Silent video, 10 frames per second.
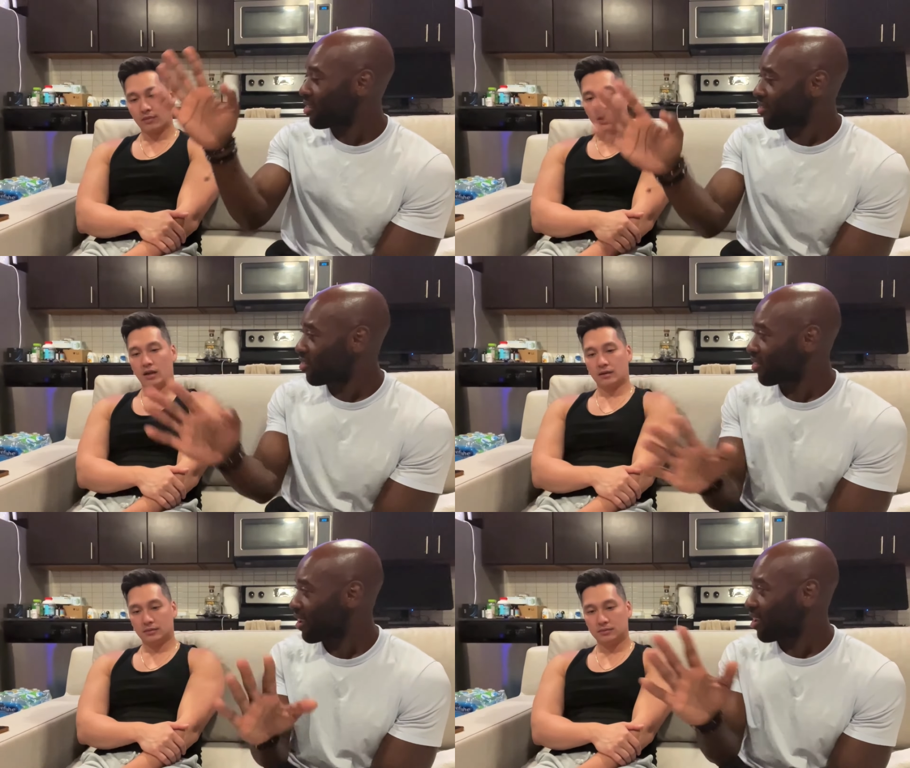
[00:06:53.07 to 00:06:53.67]
Speaker 1: and
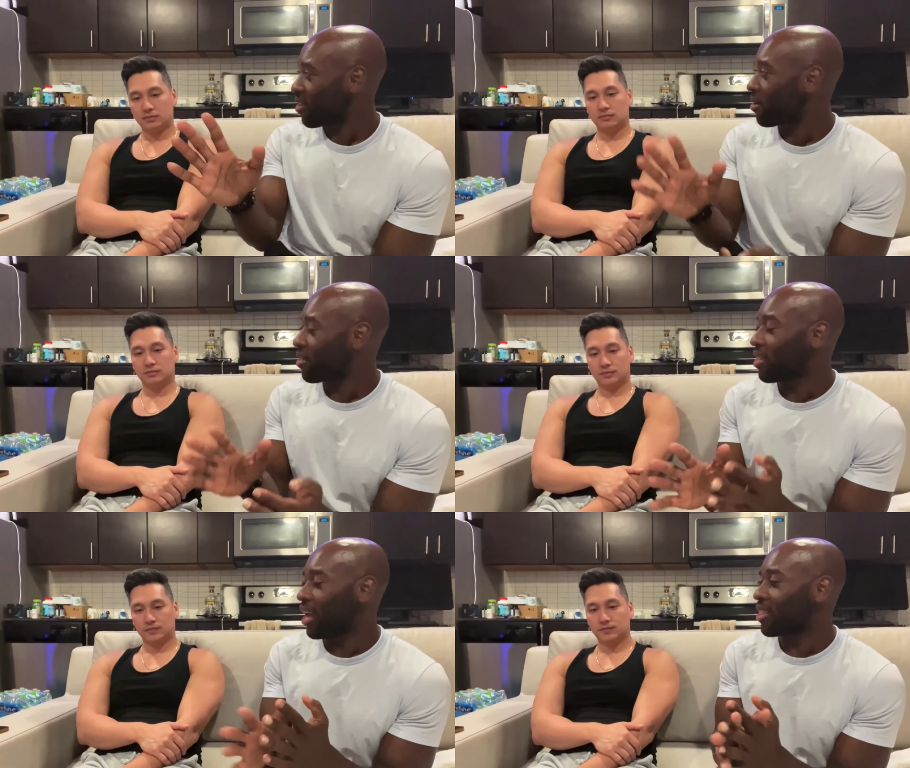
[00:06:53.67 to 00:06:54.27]
just like
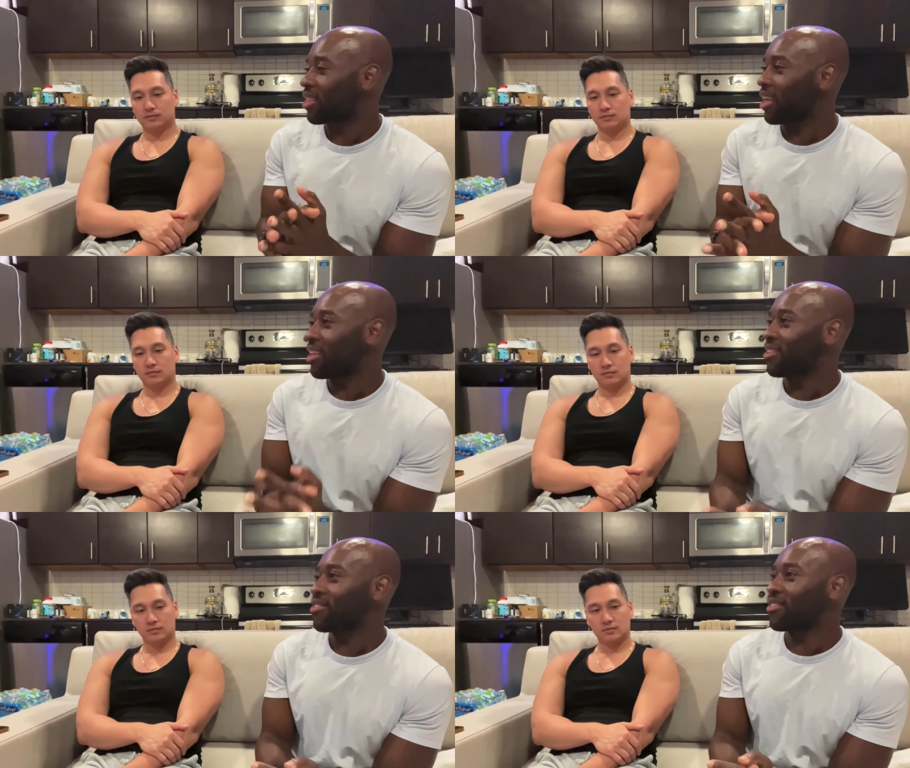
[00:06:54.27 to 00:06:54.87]

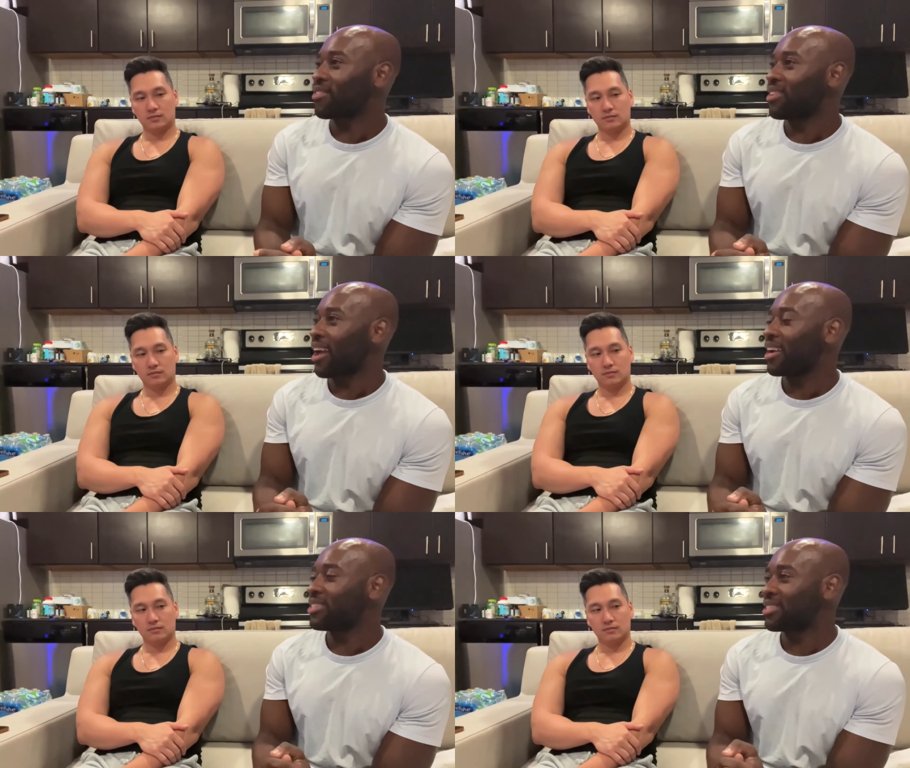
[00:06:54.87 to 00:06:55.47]
that. It's just
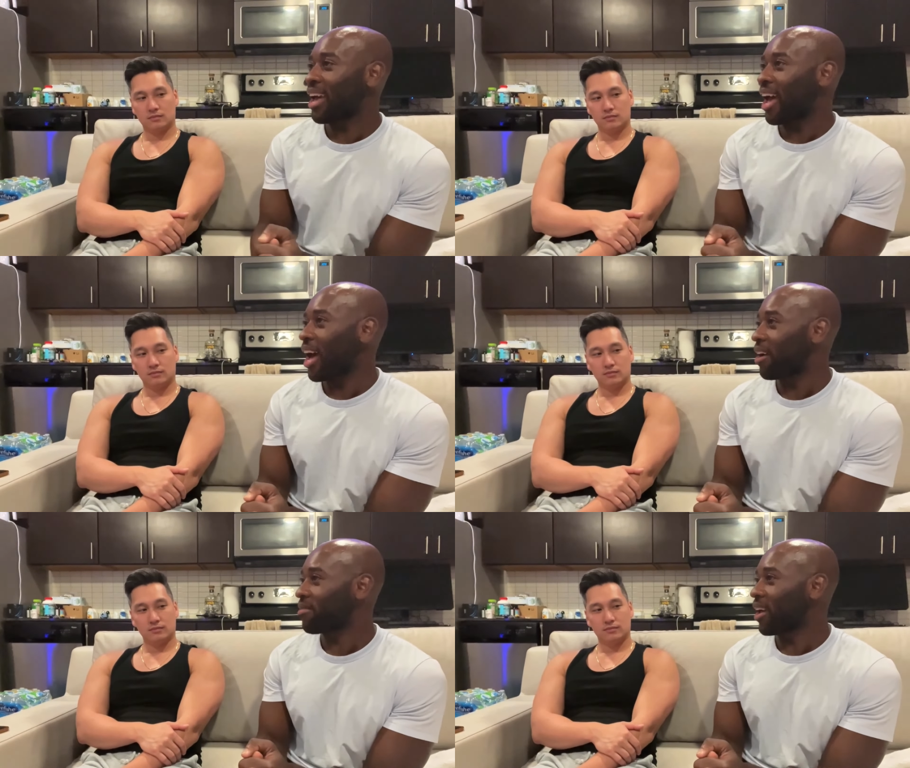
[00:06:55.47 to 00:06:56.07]
nice to
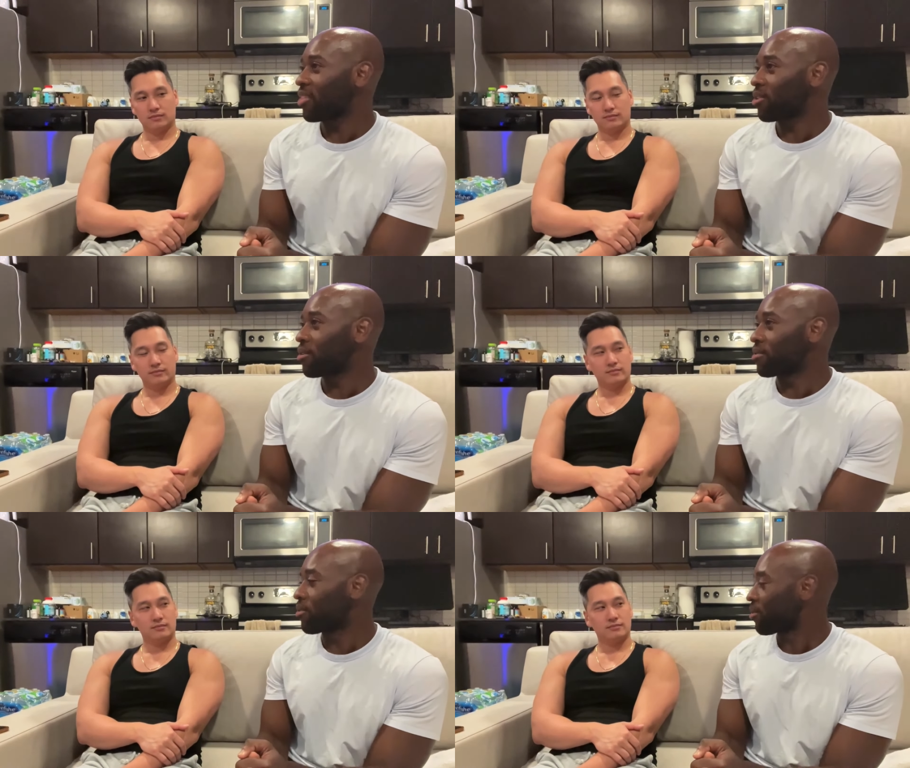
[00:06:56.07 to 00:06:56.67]
have like
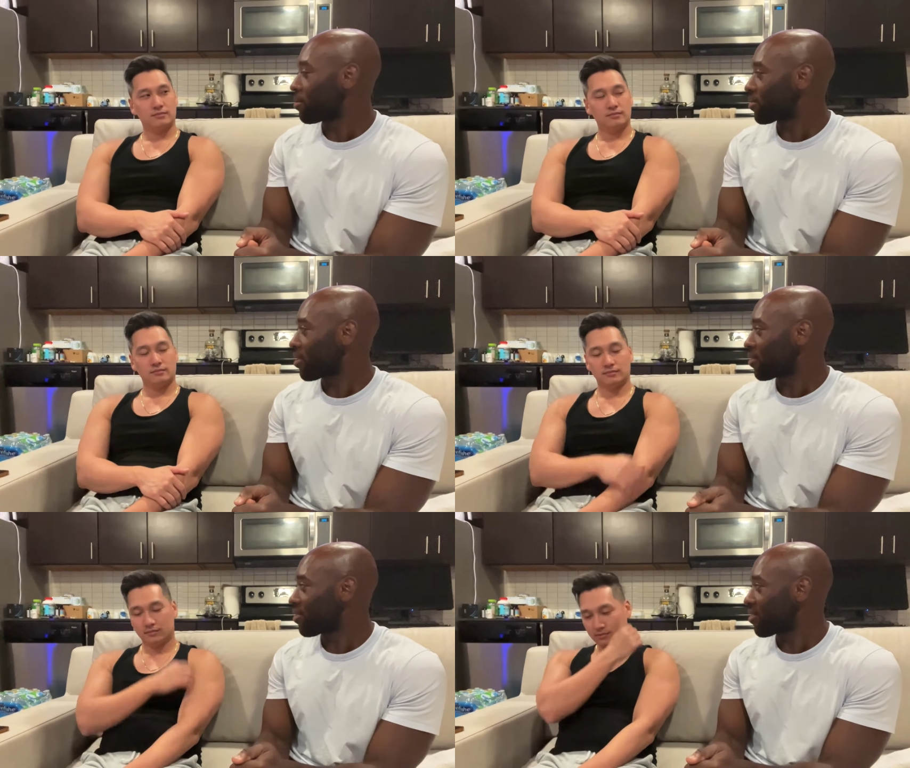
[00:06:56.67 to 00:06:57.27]
those
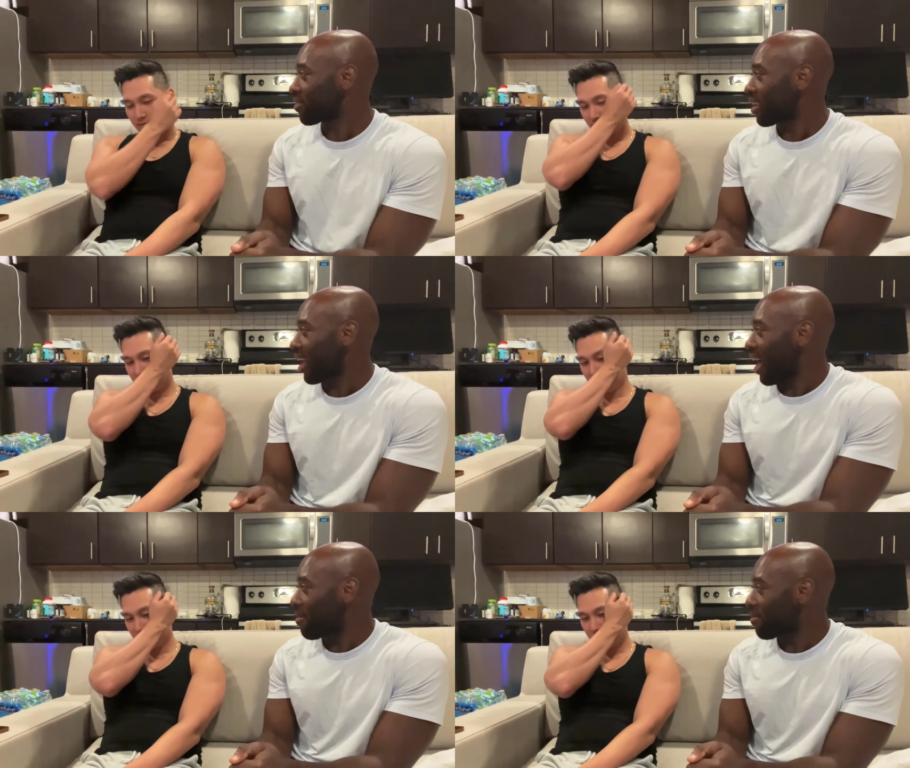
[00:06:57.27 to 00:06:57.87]
groups that are just
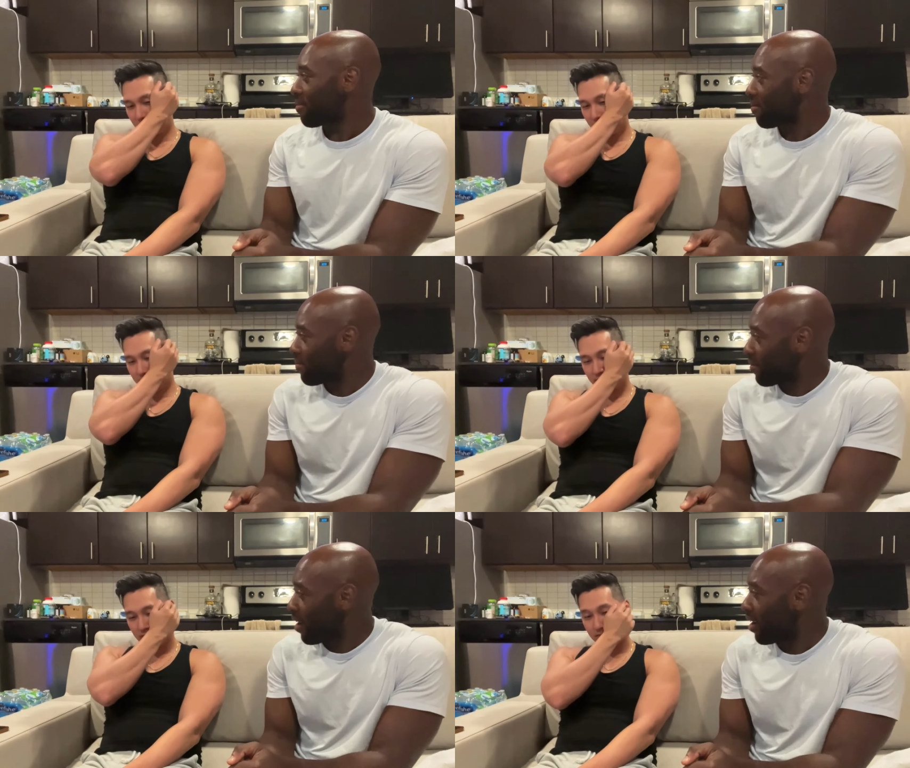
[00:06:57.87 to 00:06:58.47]
like having
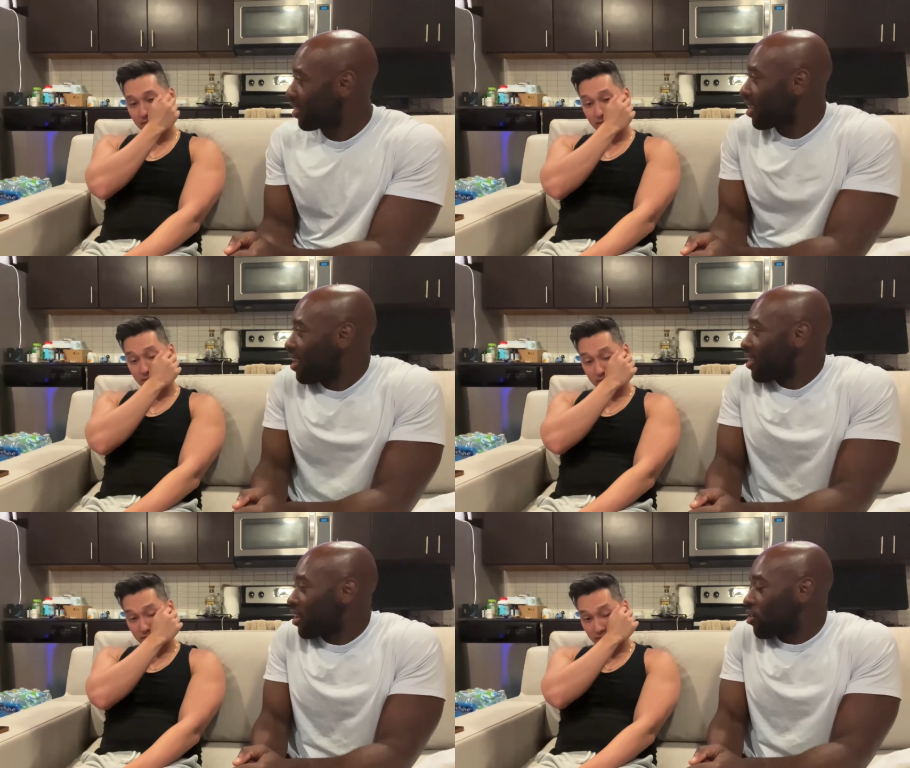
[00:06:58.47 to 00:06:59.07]
fun.
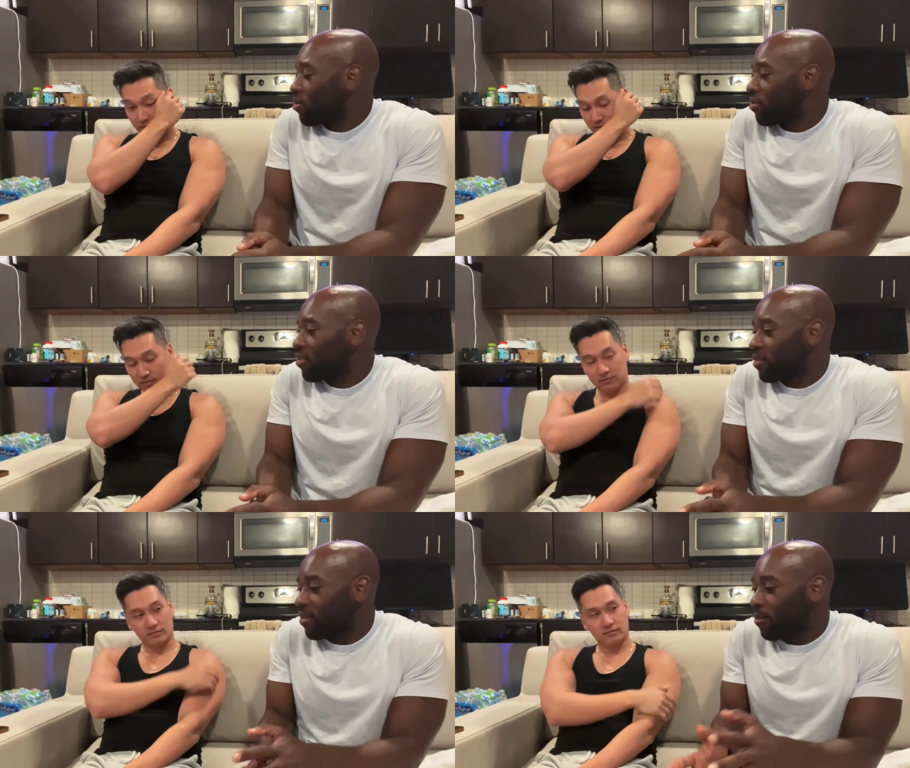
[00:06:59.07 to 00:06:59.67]
Like you
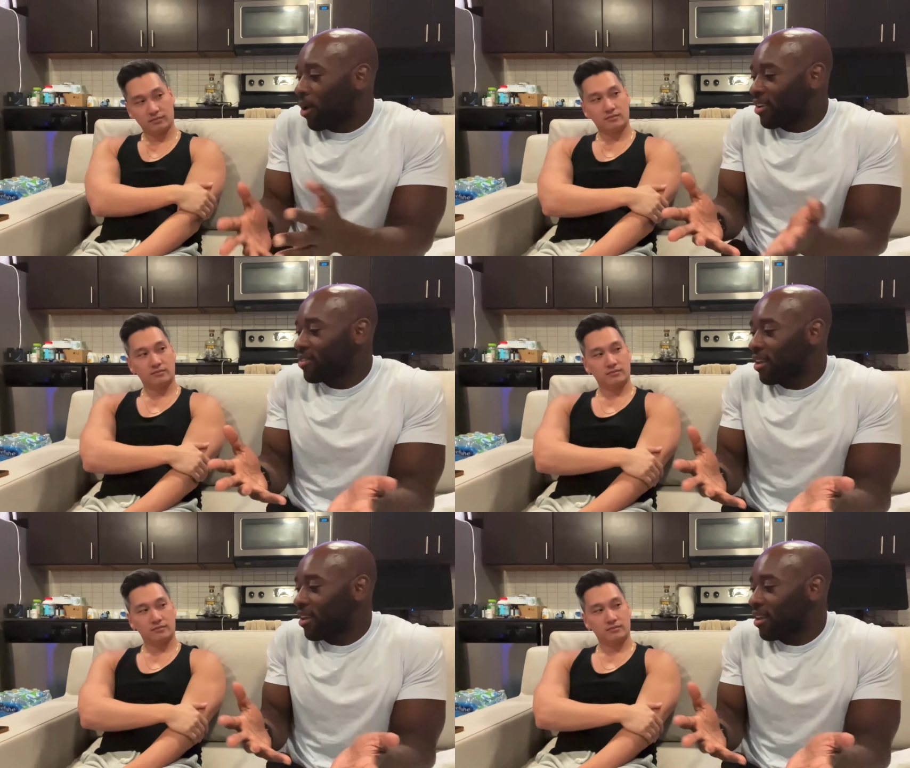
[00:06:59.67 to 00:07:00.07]
just watch